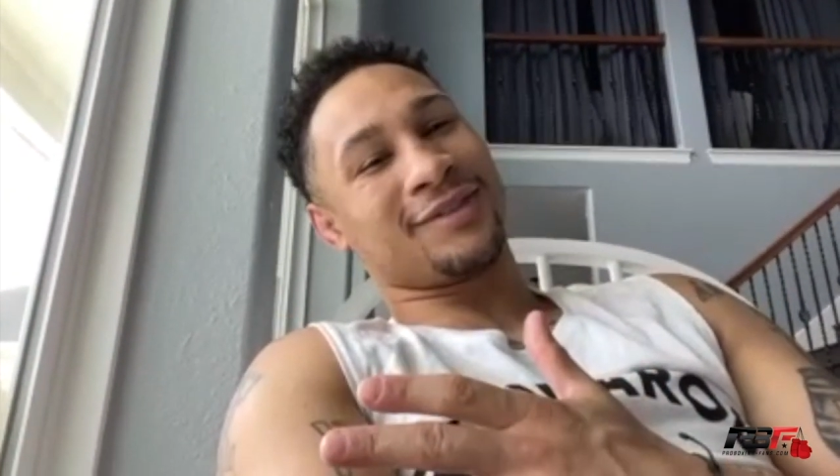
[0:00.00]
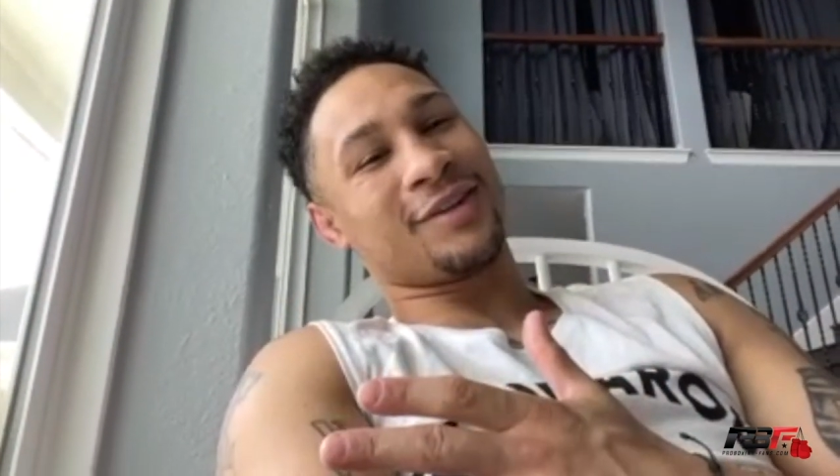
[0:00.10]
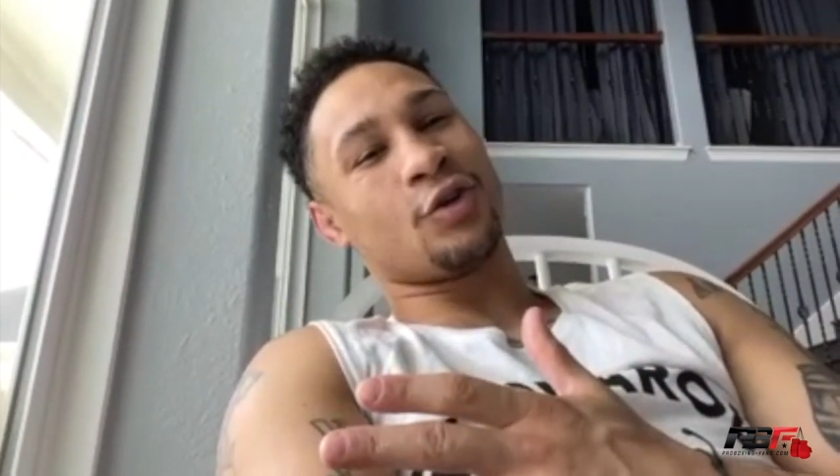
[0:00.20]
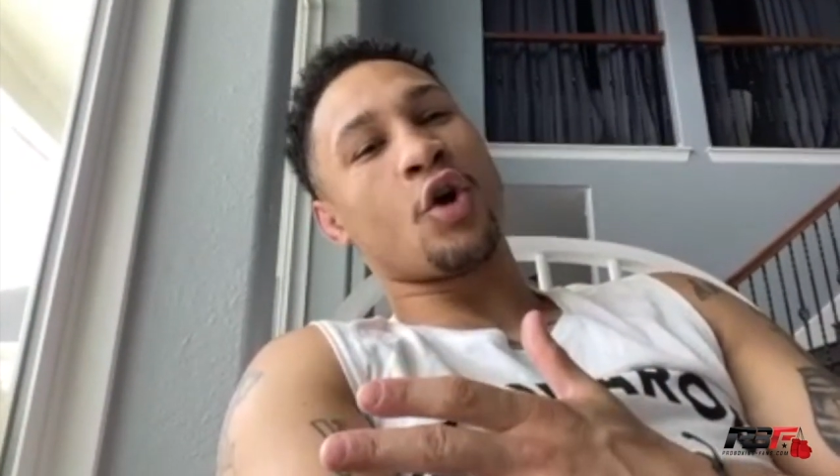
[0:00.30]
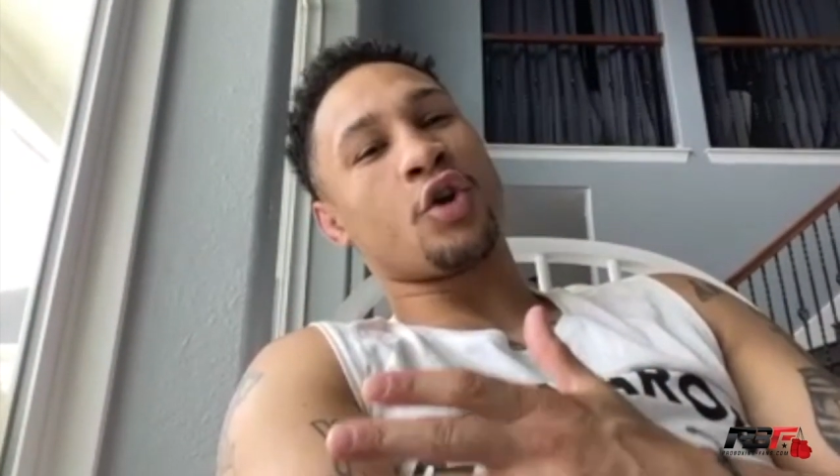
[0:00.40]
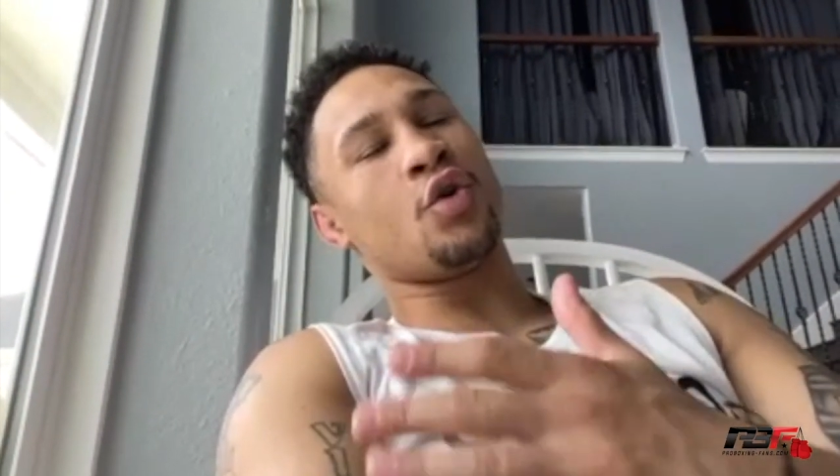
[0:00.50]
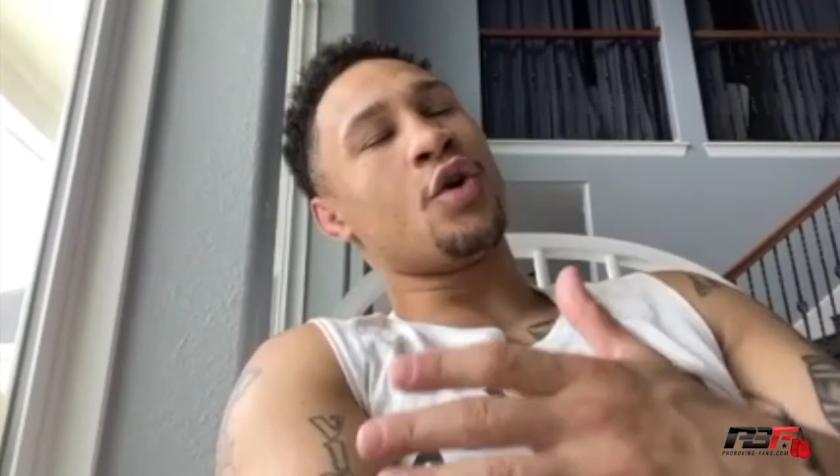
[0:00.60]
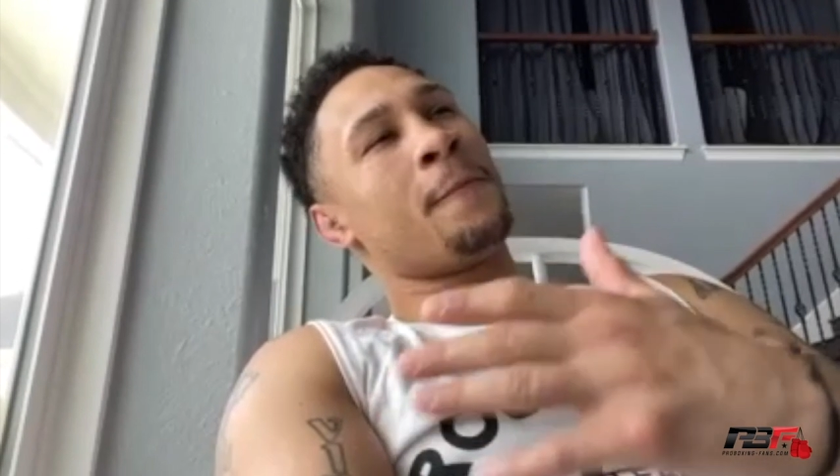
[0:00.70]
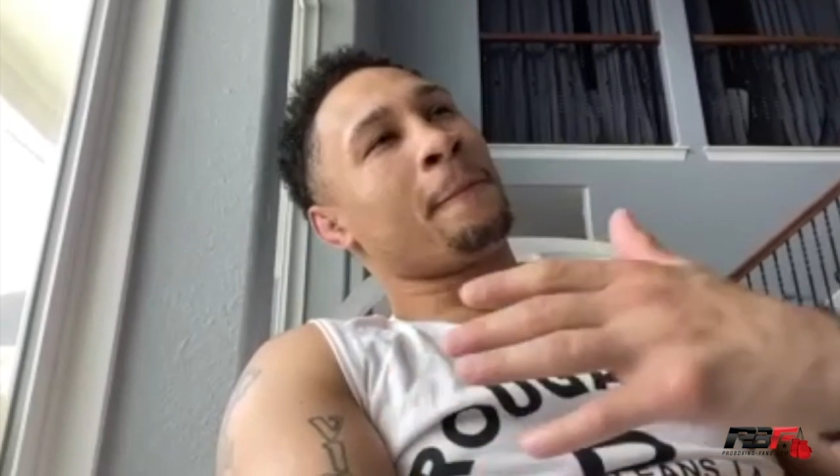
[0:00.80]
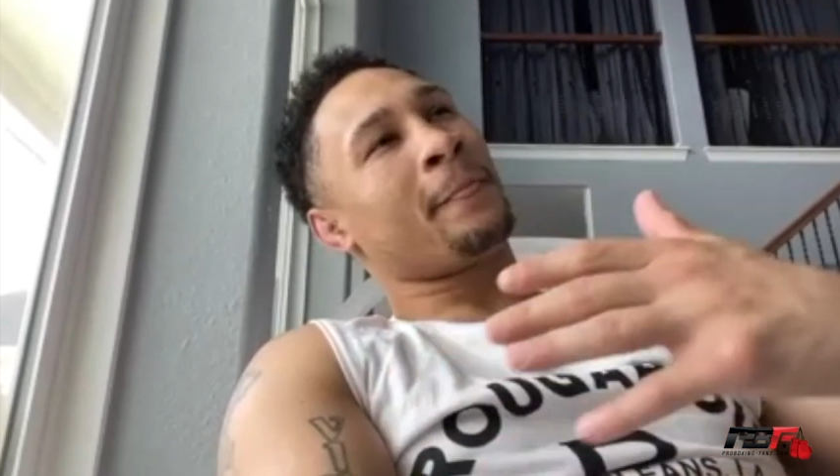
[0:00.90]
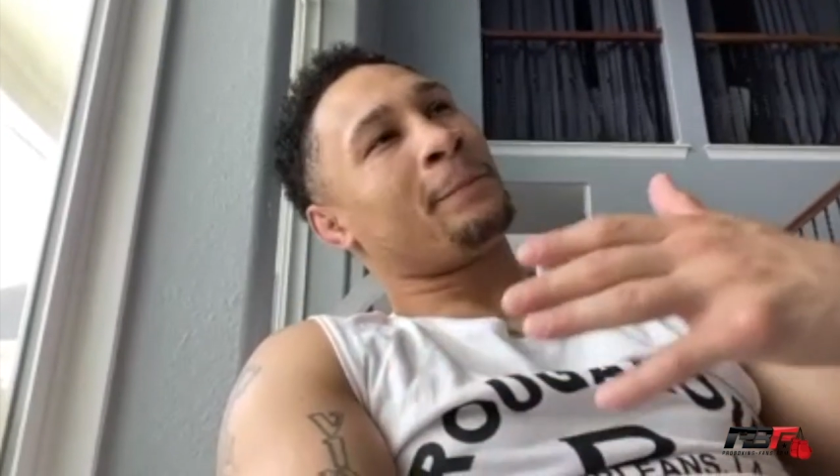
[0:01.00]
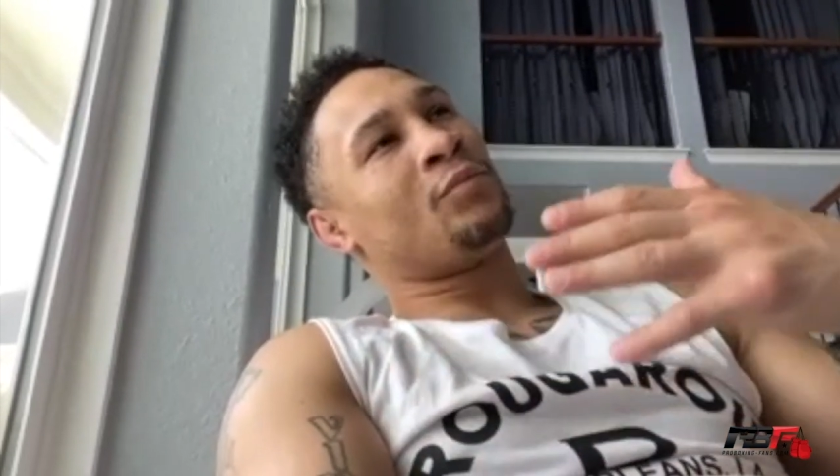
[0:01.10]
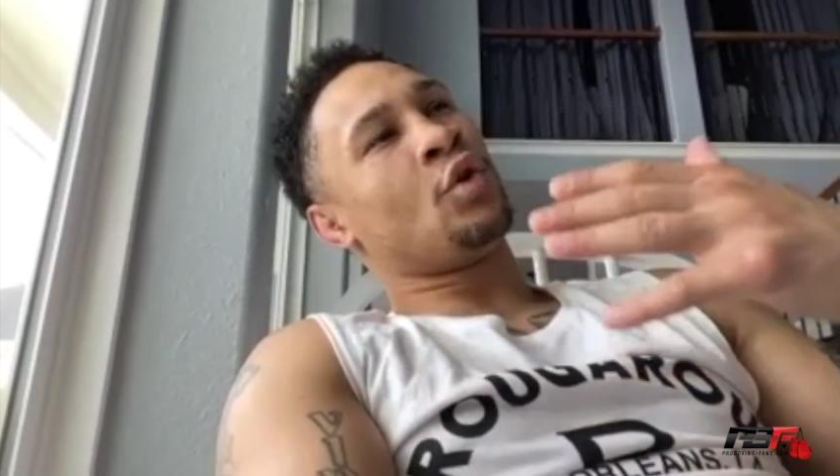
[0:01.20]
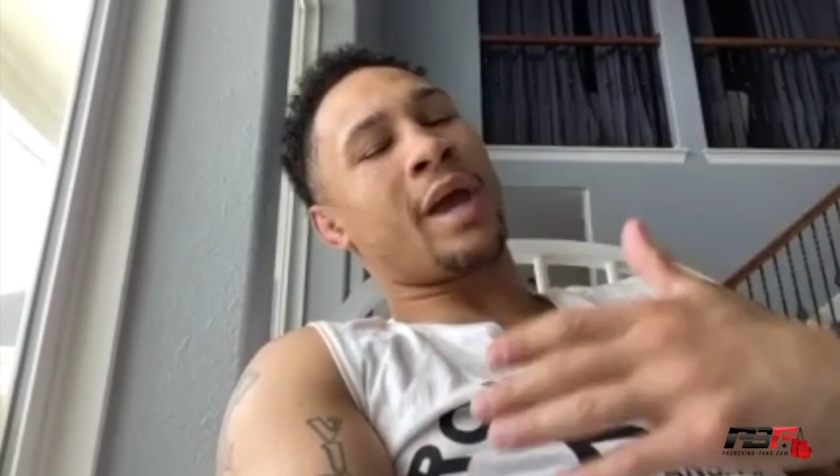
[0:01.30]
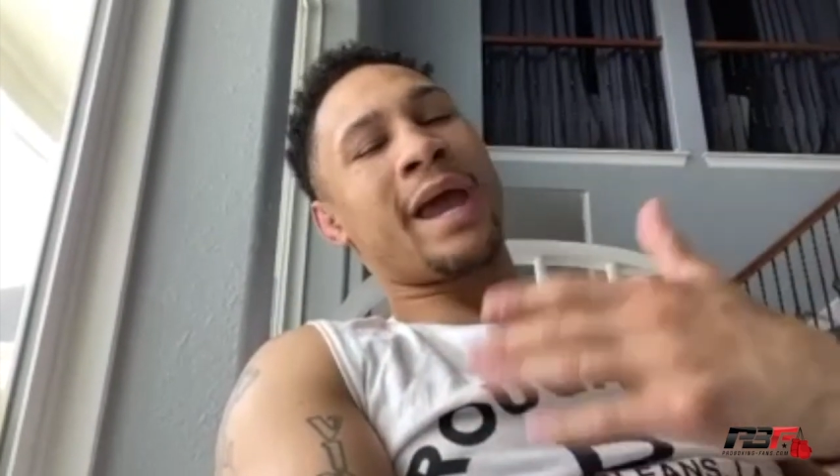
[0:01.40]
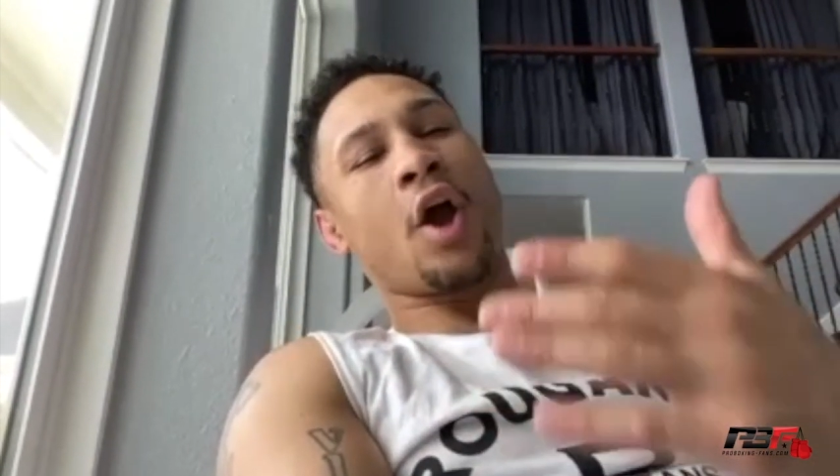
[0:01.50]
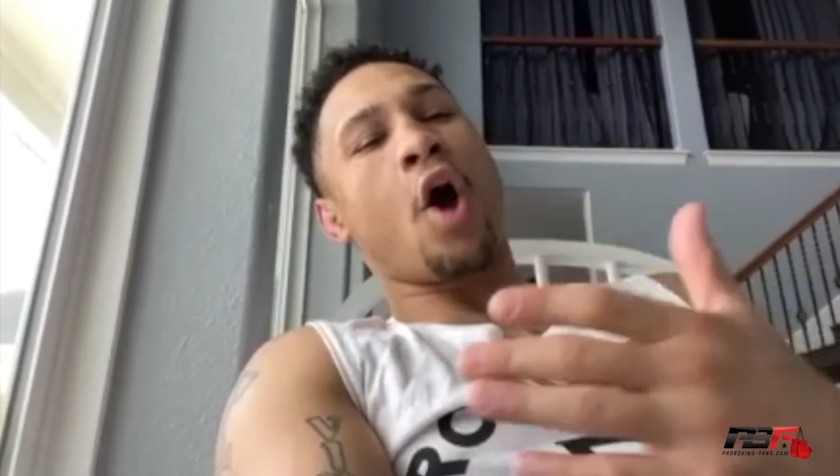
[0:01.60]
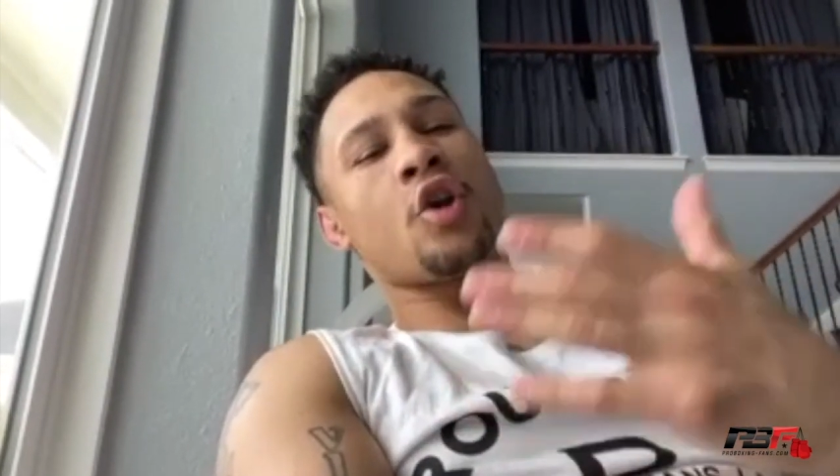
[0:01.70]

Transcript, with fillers: You know, you... You can't call